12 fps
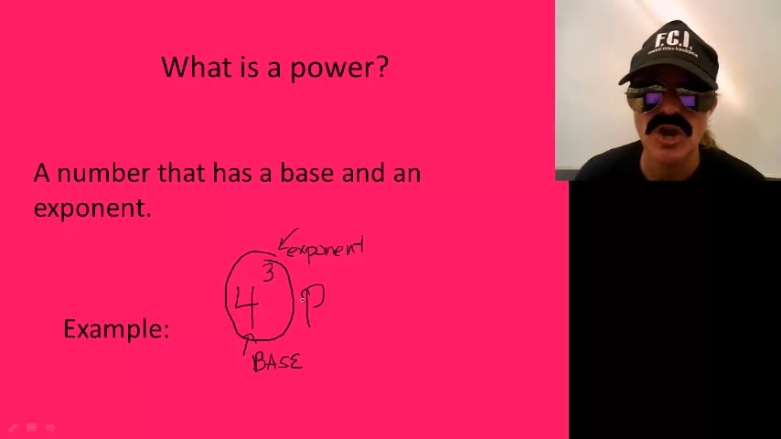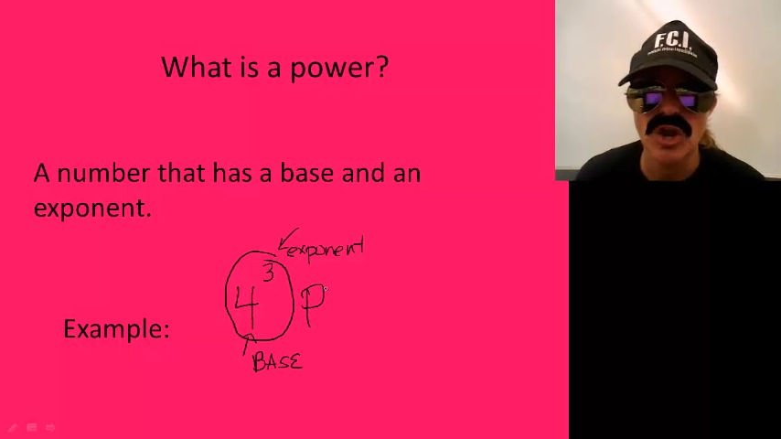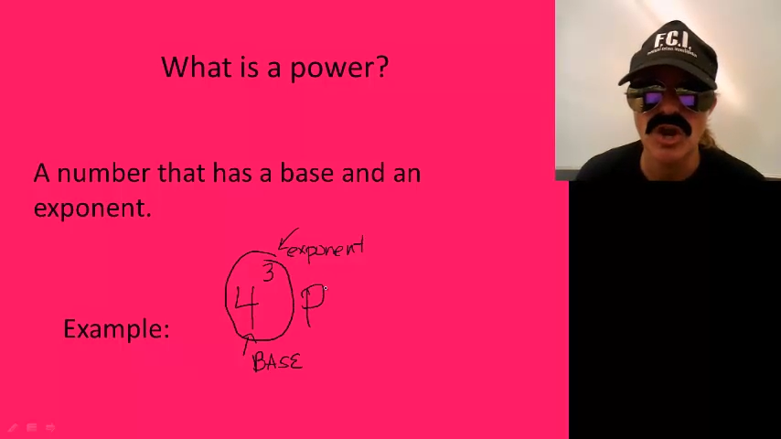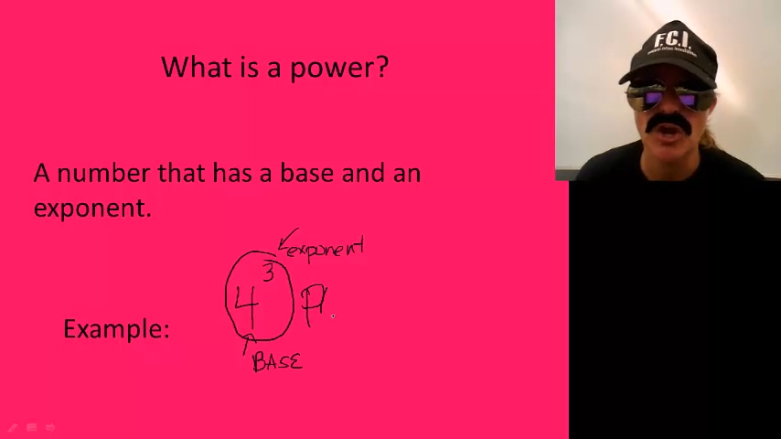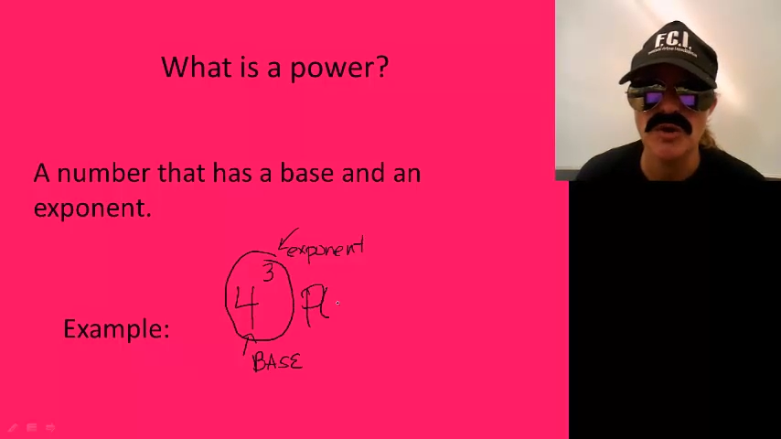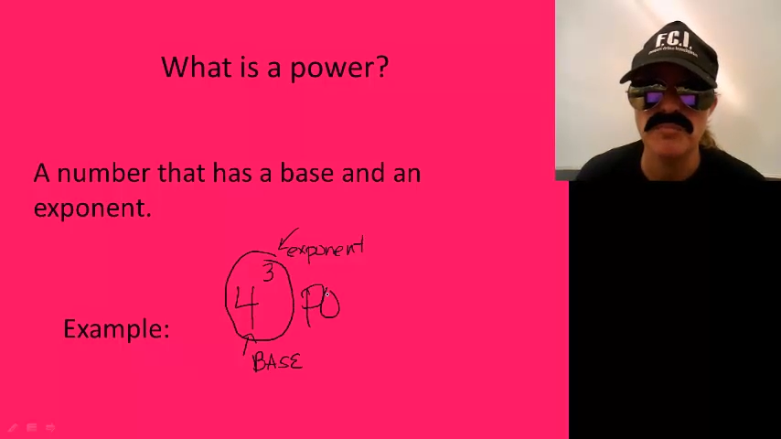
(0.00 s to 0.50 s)

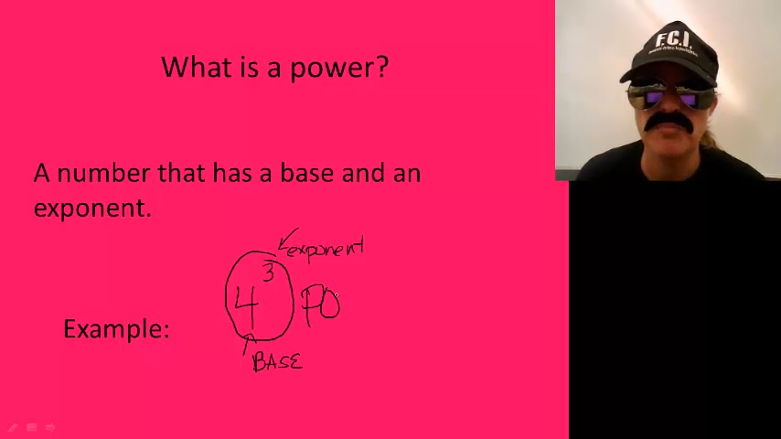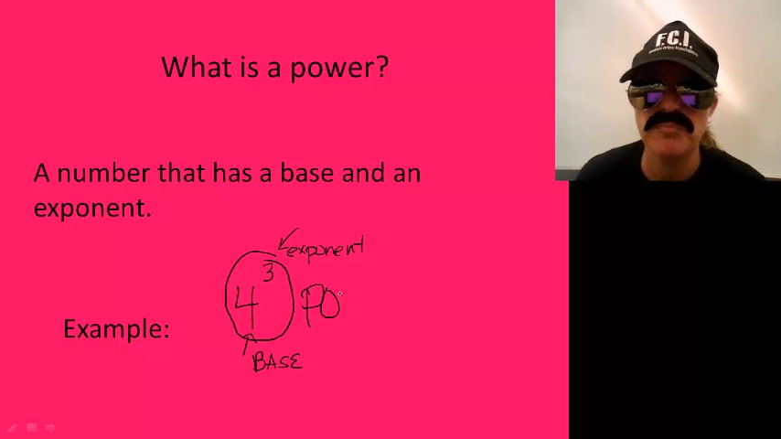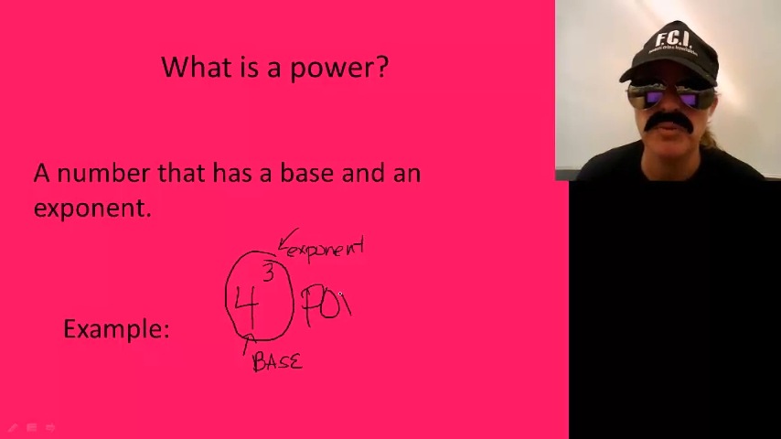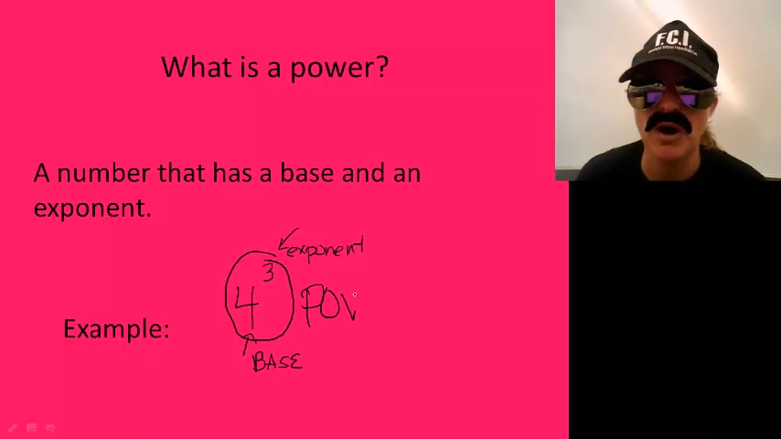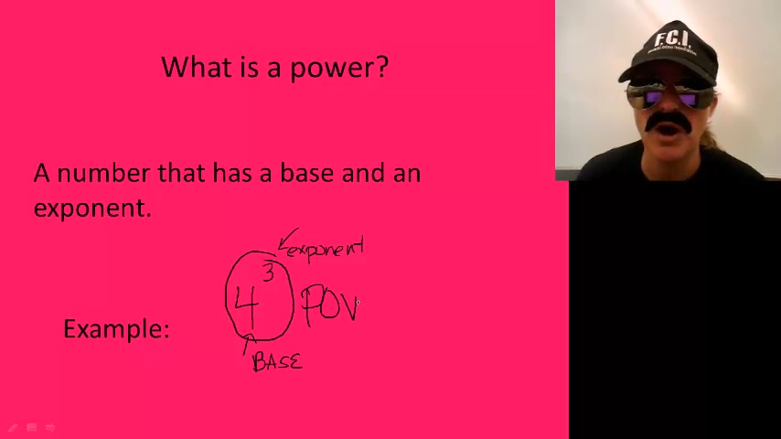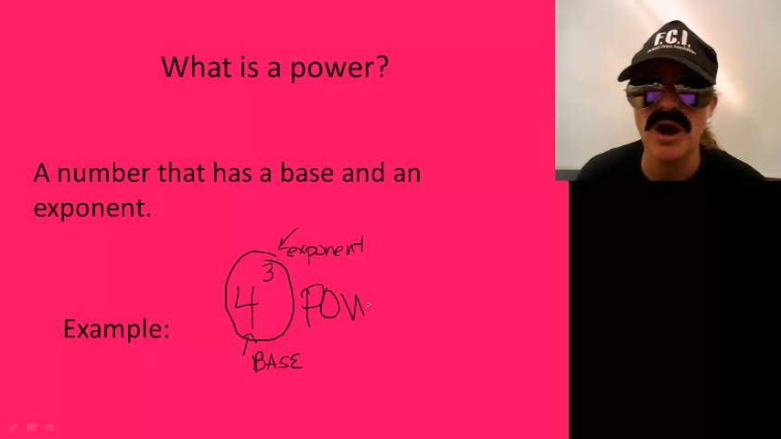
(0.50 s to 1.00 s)
a
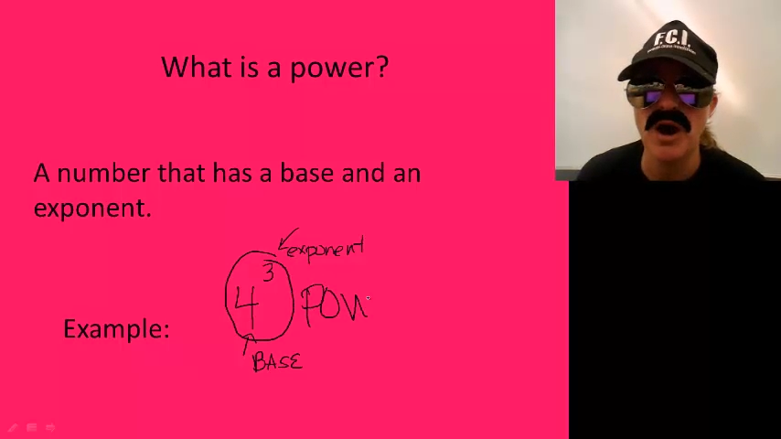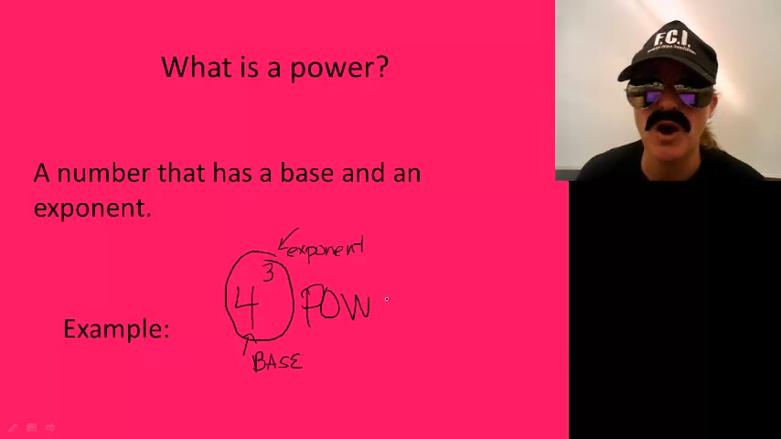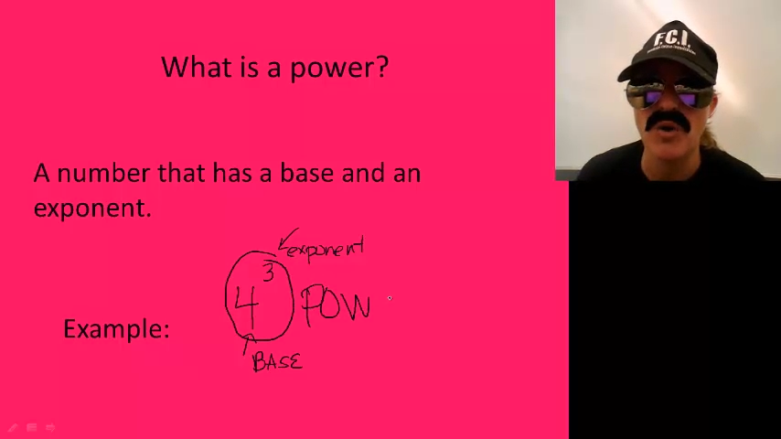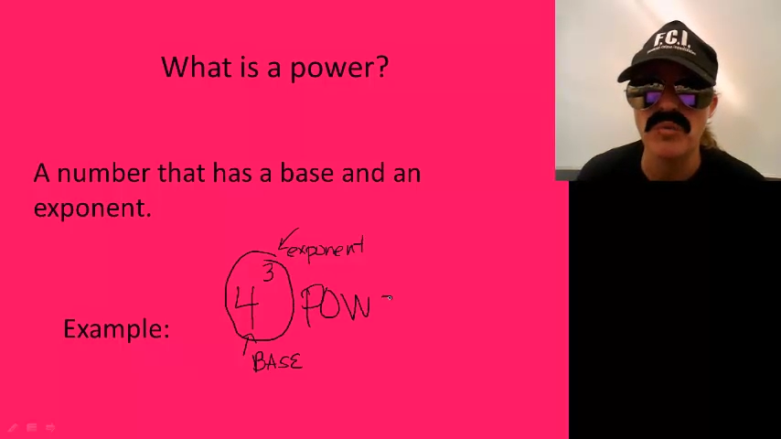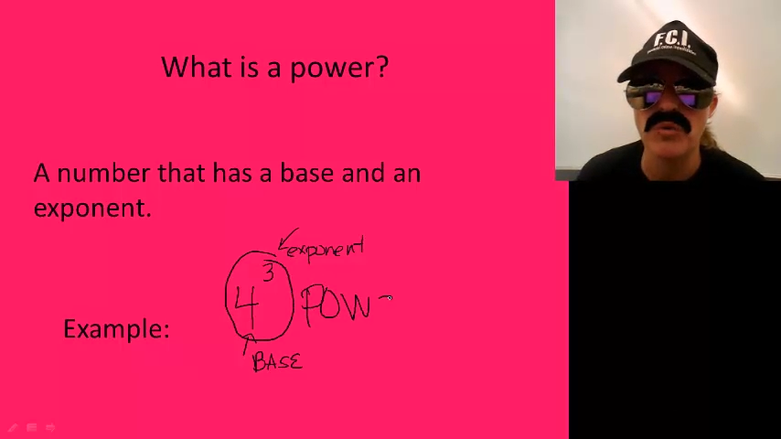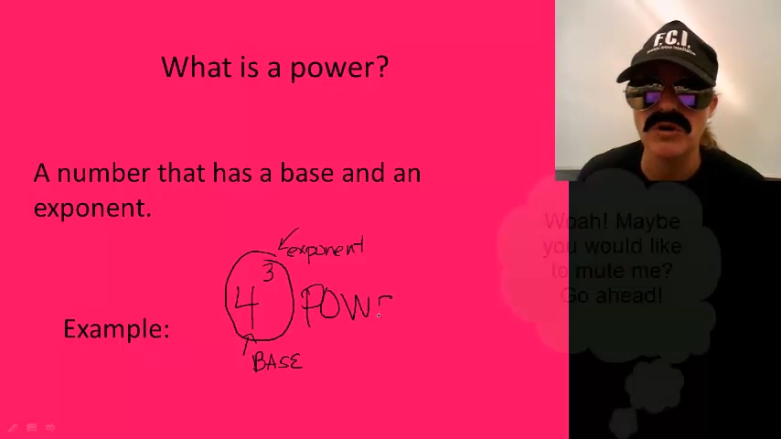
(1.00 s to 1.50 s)

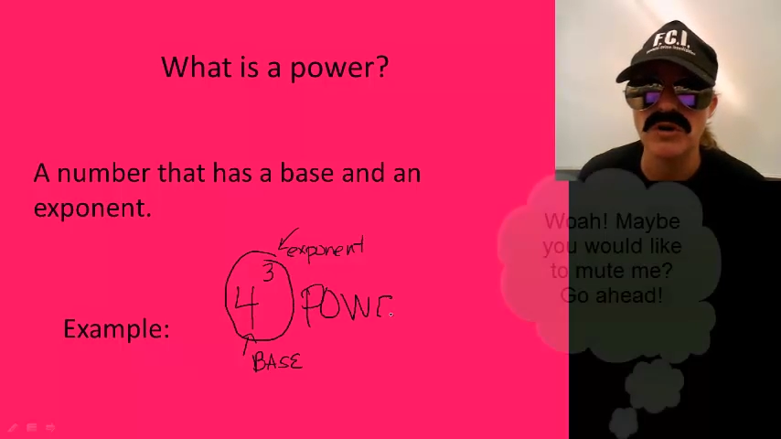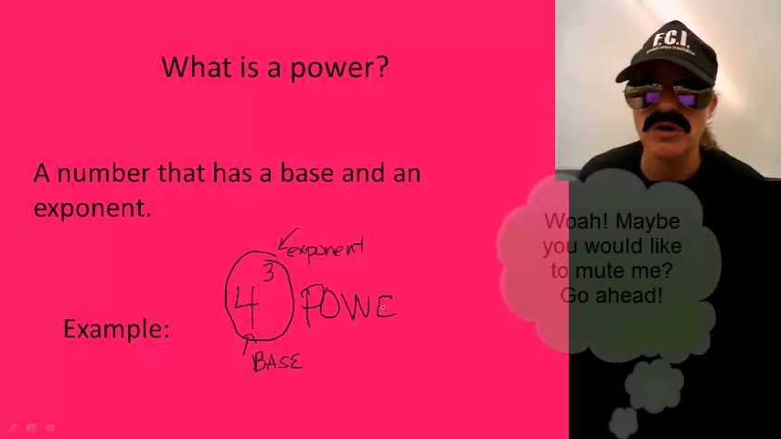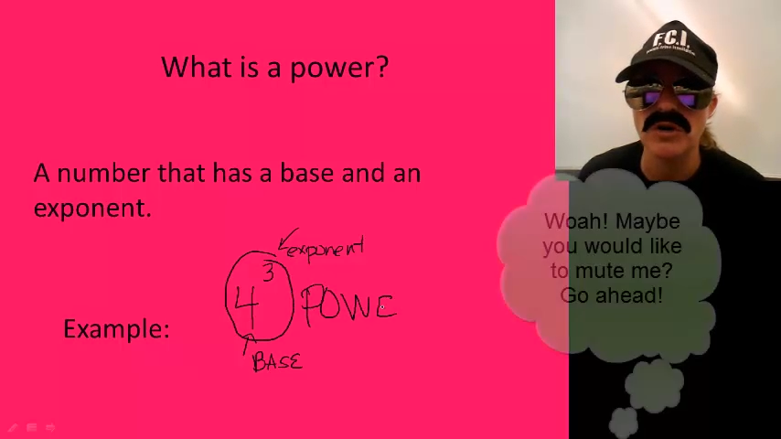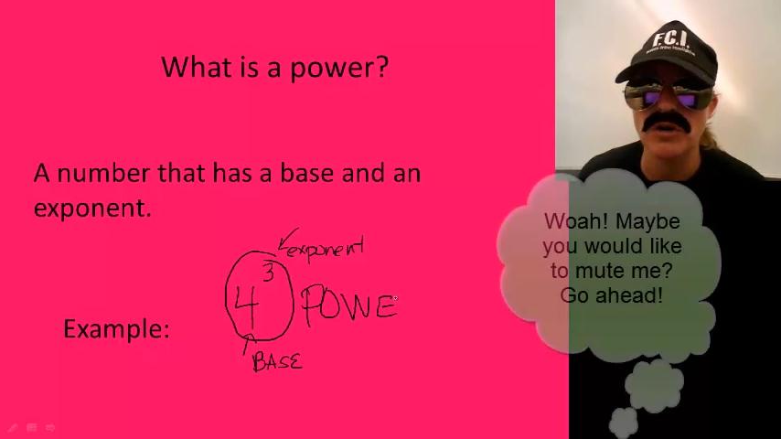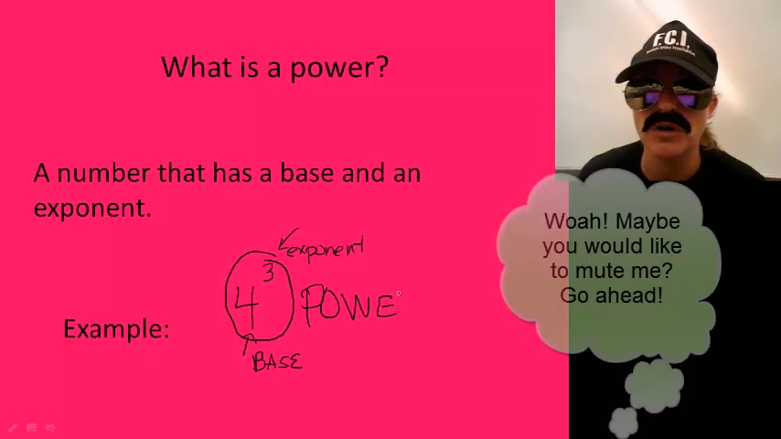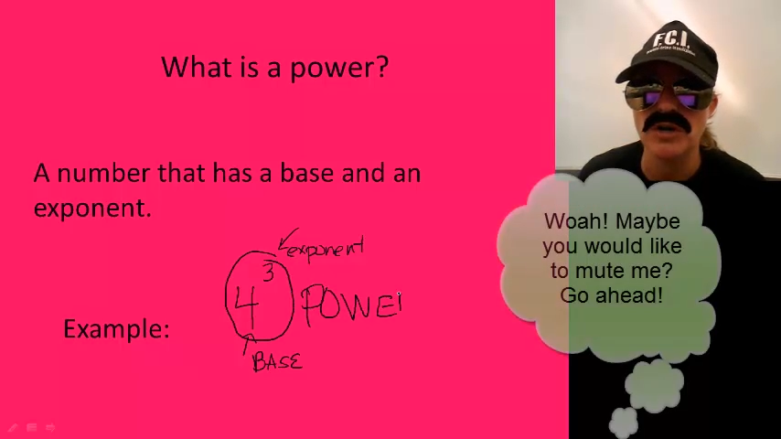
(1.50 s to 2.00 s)

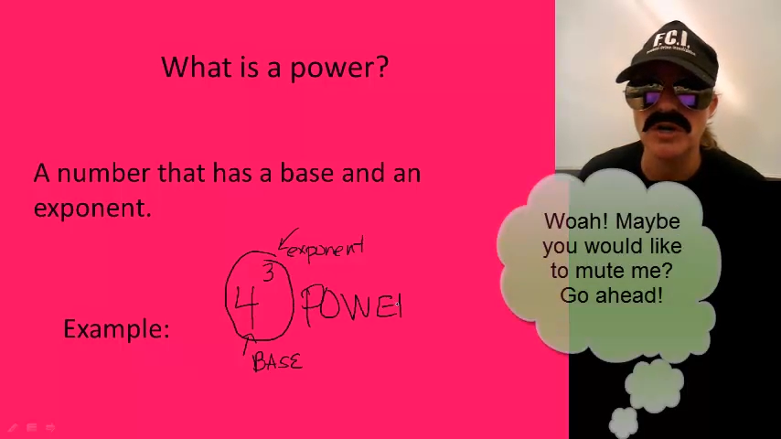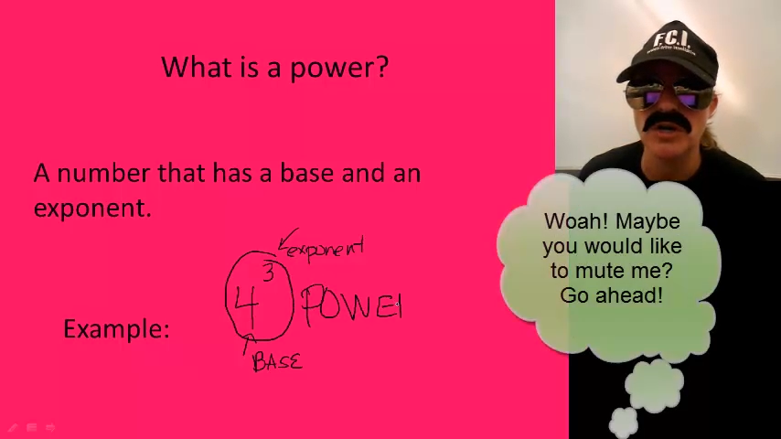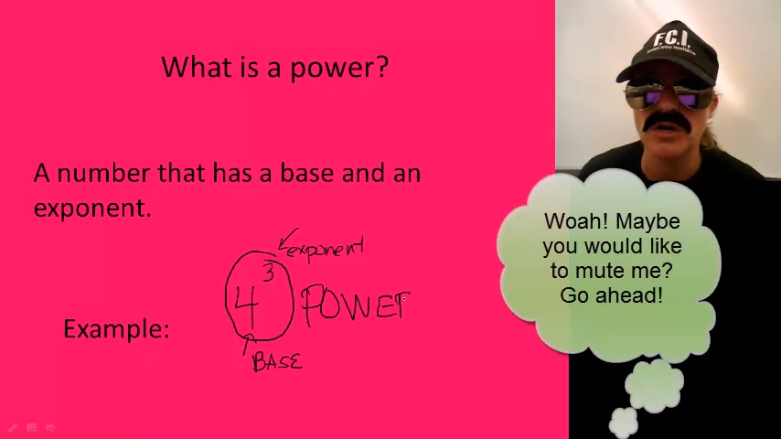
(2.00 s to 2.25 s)
power.